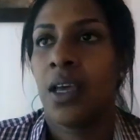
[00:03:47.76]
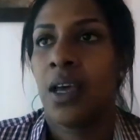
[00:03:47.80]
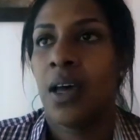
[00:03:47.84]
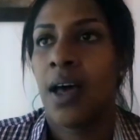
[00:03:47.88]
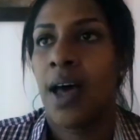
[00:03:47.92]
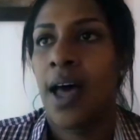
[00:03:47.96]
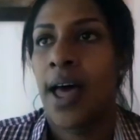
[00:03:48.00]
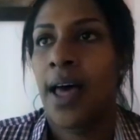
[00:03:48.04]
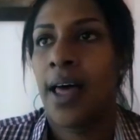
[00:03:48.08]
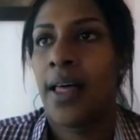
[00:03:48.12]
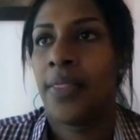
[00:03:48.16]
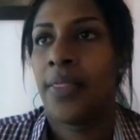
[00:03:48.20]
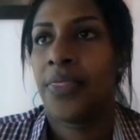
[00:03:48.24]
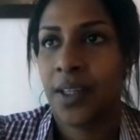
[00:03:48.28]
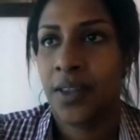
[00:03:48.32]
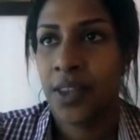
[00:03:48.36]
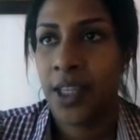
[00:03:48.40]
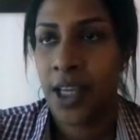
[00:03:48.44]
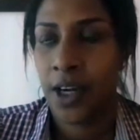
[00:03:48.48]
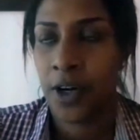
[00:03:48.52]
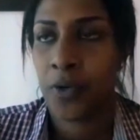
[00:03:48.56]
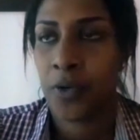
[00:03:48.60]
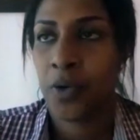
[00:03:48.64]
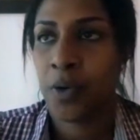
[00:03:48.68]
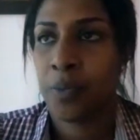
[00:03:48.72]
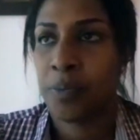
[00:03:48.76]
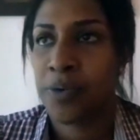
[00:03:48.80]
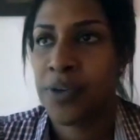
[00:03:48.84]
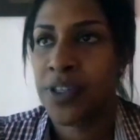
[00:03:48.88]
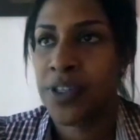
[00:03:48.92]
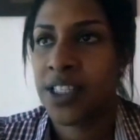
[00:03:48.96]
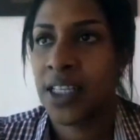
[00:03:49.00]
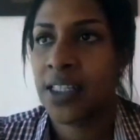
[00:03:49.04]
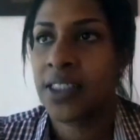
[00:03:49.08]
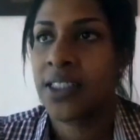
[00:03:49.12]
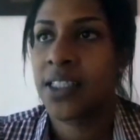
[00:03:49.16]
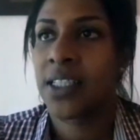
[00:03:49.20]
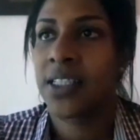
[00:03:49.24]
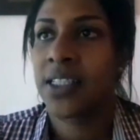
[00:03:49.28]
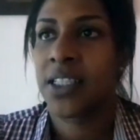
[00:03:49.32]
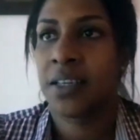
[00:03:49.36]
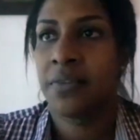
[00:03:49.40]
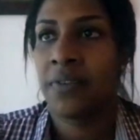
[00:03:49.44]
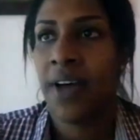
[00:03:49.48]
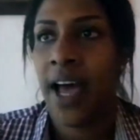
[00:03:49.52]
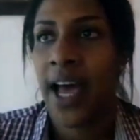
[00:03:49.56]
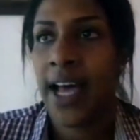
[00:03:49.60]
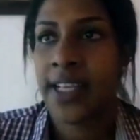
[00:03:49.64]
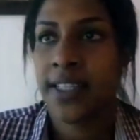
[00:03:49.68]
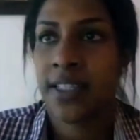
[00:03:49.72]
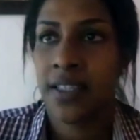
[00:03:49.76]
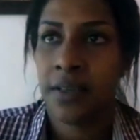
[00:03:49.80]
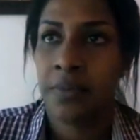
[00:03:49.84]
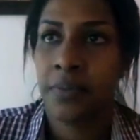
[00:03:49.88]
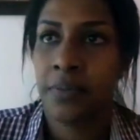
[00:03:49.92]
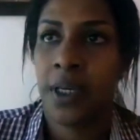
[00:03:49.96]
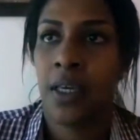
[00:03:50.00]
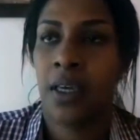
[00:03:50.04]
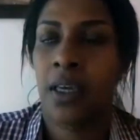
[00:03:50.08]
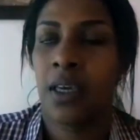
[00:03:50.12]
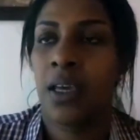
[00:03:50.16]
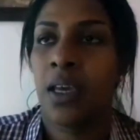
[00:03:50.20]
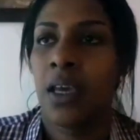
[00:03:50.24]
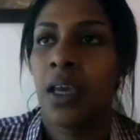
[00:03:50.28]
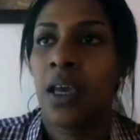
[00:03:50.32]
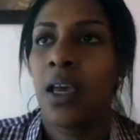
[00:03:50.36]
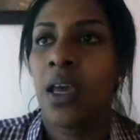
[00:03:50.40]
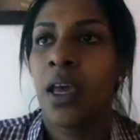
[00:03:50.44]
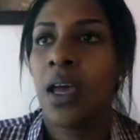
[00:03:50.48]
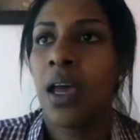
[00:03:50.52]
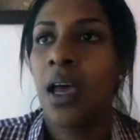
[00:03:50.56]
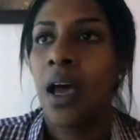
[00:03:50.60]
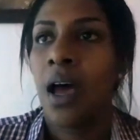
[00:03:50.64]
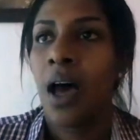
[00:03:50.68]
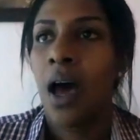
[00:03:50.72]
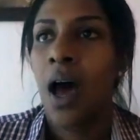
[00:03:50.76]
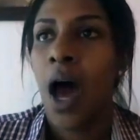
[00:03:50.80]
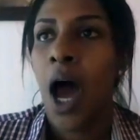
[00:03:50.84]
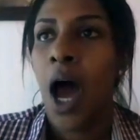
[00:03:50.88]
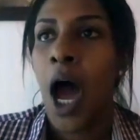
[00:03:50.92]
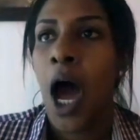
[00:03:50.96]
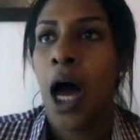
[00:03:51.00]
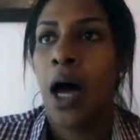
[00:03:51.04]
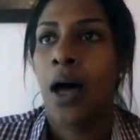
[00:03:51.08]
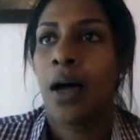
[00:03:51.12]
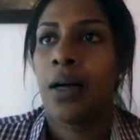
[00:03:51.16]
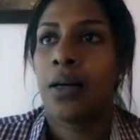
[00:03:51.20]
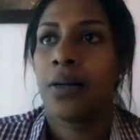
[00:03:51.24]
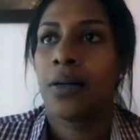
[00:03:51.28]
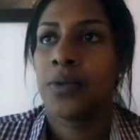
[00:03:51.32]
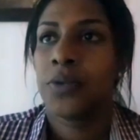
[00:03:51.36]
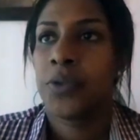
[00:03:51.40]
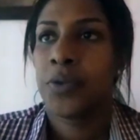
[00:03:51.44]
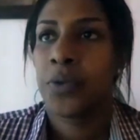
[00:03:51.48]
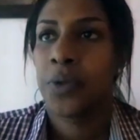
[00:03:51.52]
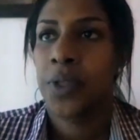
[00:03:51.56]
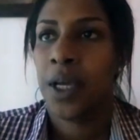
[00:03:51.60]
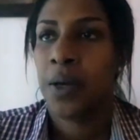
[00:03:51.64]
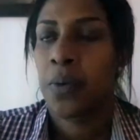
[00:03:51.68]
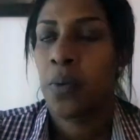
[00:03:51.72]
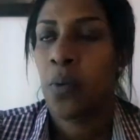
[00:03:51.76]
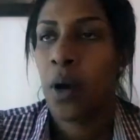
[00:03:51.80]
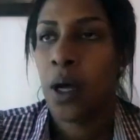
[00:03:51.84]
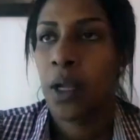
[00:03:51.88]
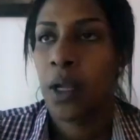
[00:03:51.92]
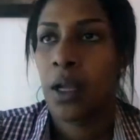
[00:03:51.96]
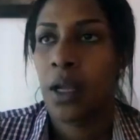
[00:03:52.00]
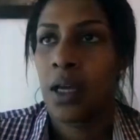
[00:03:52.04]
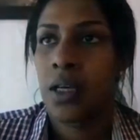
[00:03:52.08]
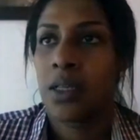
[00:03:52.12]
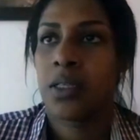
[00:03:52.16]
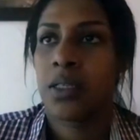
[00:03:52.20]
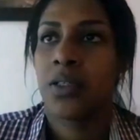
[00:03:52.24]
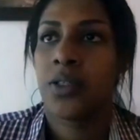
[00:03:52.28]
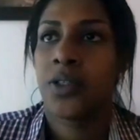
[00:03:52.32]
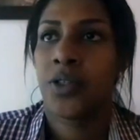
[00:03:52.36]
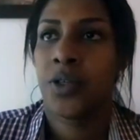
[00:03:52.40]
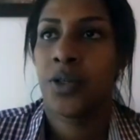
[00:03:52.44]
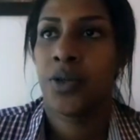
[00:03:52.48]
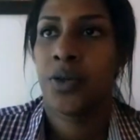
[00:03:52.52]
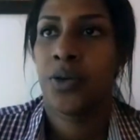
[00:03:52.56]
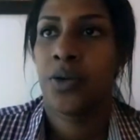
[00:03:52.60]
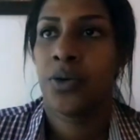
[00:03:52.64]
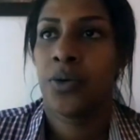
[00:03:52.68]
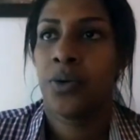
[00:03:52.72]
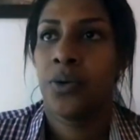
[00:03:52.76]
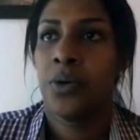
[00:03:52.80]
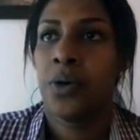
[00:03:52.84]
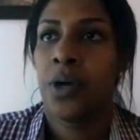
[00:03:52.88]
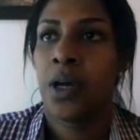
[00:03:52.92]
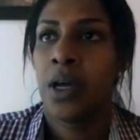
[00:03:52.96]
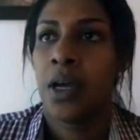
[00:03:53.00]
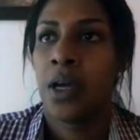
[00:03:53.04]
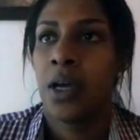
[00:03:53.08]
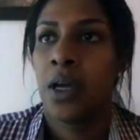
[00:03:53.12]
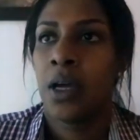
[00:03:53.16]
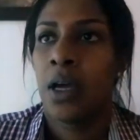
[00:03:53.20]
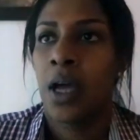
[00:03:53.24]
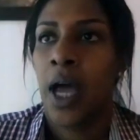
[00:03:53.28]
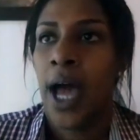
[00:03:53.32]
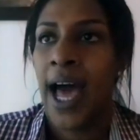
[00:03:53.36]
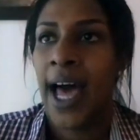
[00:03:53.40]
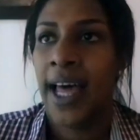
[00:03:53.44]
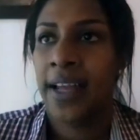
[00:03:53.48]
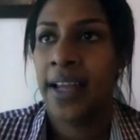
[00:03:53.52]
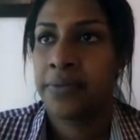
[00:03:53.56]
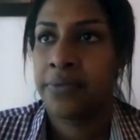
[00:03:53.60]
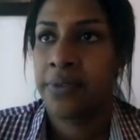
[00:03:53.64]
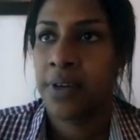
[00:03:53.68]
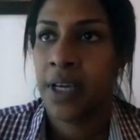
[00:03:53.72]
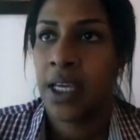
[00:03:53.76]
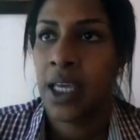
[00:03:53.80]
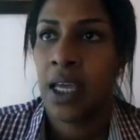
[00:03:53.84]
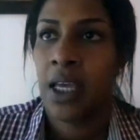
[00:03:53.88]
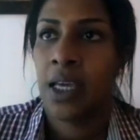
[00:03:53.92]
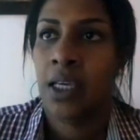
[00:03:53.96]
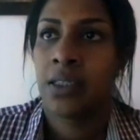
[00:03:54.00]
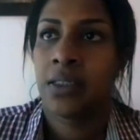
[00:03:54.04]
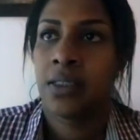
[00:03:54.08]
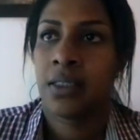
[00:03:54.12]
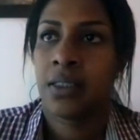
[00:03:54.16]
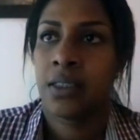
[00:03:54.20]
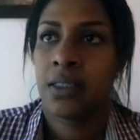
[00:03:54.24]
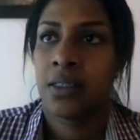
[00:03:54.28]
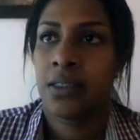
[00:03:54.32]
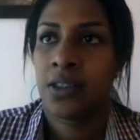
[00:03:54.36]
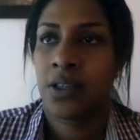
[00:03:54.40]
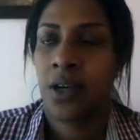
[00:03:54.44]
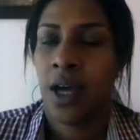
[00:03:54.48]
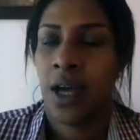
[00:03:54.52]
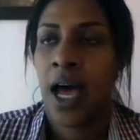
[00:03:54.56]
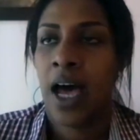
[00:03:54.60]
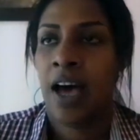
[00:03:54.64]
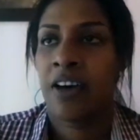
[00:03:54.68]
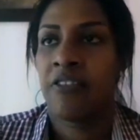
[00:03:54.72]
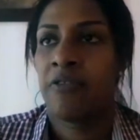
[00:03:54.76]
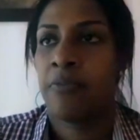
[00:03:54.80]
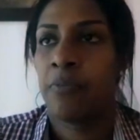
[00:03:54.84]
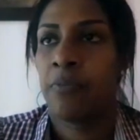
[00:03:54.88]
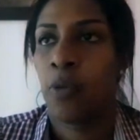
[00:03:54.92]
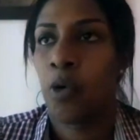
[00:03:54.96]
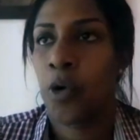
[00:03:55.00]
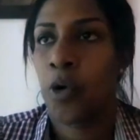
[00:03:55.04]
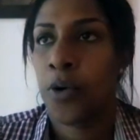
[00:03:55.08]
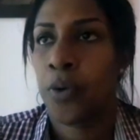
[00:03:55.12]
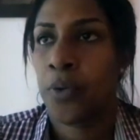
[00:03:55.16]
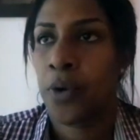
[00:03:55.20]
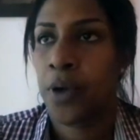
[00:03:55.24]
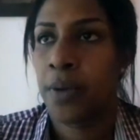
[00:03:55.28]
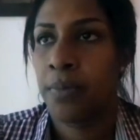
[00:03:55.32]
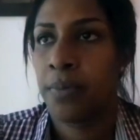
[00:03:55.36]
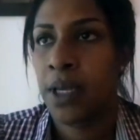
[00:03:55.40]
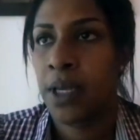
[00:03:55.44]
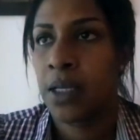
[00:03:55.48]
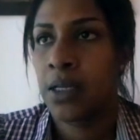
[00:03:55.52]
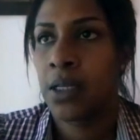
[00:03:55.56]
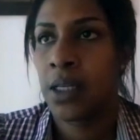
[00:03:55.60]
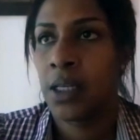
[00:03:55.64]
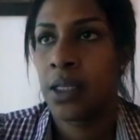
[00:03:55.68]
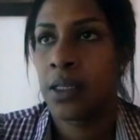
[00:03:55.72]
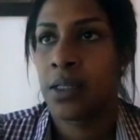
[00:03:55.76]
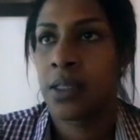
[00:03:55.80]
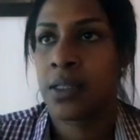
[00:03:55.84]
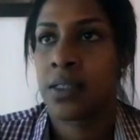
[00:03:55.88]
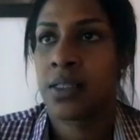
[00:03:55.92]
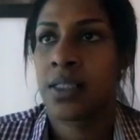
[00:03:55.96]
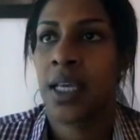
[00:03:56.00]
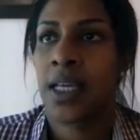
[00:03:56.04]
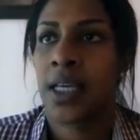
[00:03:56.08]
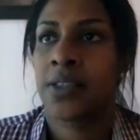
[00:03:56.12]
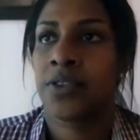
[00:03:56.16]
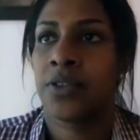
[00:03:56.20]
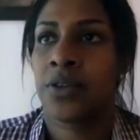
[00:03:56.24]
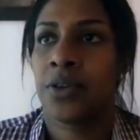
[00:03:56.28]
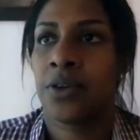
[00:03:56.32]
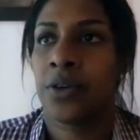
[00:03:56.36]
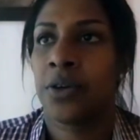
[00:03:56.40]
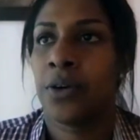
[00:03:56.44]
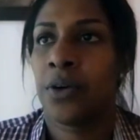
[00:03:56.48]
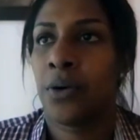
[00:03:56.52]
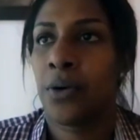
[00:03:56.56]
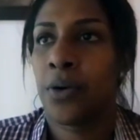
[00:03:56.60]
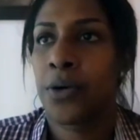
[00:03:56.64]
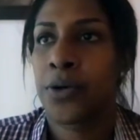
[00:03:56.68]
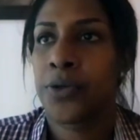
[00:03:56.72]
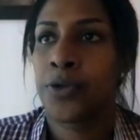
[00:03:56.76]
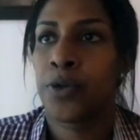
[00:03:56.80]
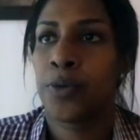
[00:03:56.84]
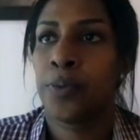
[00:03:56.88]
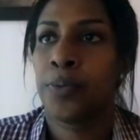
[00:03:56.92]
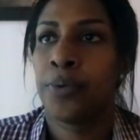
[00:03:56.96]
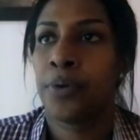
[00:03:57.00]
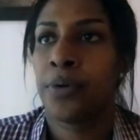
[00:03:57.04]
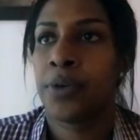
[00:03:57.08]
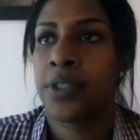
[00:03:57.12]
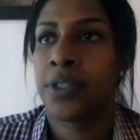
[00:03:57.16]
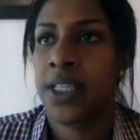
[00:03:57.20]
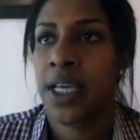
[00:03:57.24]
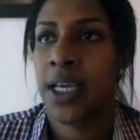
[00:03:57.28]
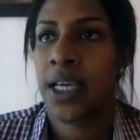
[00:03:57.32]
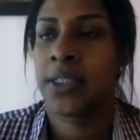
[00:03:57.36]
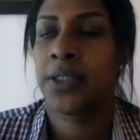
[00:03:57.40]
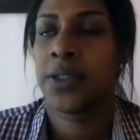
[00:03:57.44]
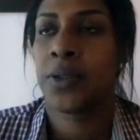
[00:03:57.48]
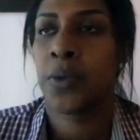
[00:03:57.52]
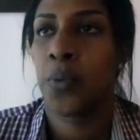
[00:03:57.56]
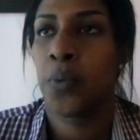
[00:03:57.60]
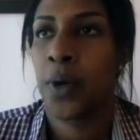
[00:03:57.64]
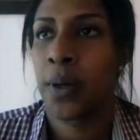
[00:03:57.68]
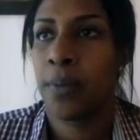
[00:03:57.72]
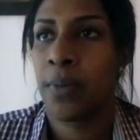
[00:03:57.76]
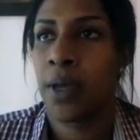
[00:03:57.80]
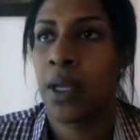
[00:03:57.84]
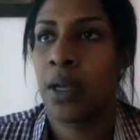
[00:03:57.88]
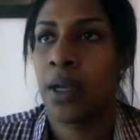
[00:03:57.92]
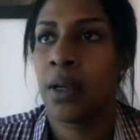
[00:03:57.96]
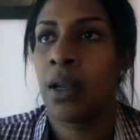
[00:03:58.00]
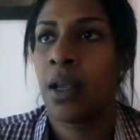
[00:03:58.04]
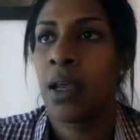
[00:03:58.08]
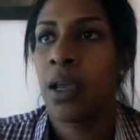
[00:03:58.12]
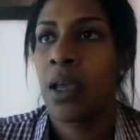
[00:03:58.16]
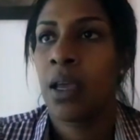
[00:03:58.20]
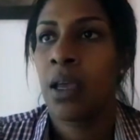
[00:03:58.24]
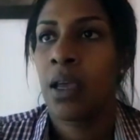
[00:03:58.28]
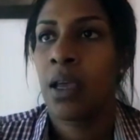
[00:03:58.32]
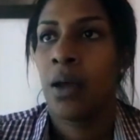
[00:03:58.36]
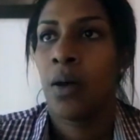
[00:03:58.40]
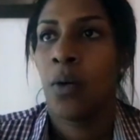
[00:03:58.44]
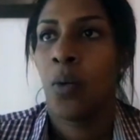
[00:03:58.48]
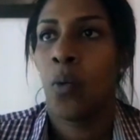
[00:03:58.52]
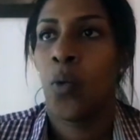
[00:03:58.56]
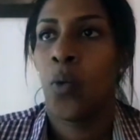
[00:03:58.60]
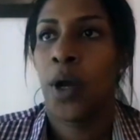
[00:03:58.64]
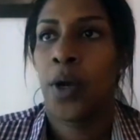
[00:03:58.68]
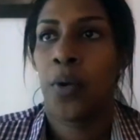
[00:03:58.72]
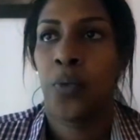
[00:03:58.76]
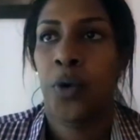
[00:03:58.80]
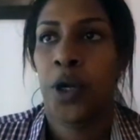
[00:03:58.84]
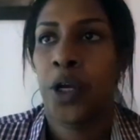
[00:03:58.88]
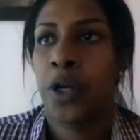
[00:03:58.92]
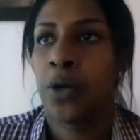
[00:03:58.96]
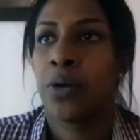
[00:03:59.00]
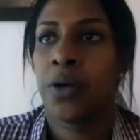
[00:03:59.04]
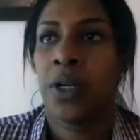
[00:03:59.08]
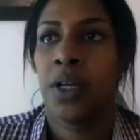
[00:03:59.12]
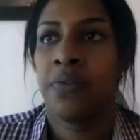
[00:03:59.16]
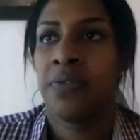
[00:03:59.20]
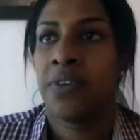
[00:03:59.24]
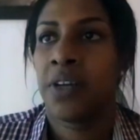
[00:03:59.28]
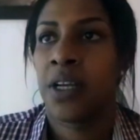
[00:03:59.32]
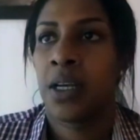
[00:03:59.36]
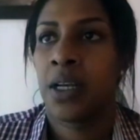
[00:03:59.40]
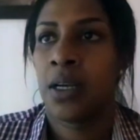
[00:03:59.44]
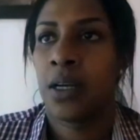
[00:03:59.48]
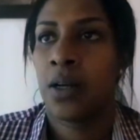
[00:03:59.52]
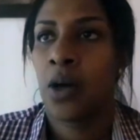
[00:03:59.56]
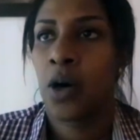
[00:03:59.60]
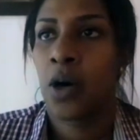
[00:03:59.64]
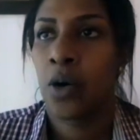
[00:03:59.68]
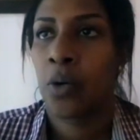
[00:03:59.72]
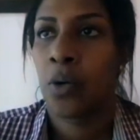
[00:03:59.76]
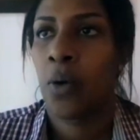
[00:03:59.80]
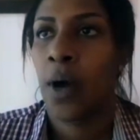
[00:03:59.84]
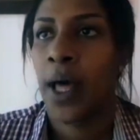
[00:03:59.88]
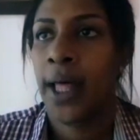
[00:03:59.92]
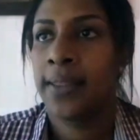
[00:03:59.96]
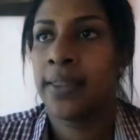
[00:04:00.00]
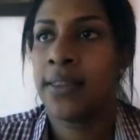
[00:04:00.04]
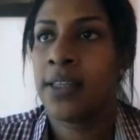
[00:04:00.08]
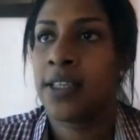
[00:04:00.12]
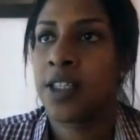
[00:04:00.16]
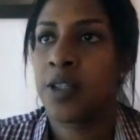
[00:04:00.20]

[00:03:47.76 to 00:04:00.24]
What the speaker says: and their representative asked me, how do they want us to advocate to have more women in the sector or to protect the women when we don't even know at this